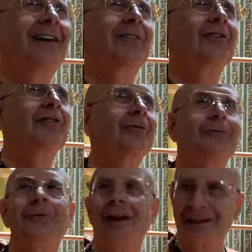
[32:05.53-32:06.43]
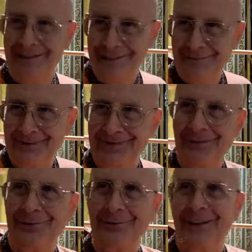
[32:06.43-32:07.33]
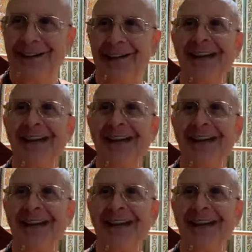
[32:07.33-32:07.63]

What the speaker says: Shudrani. So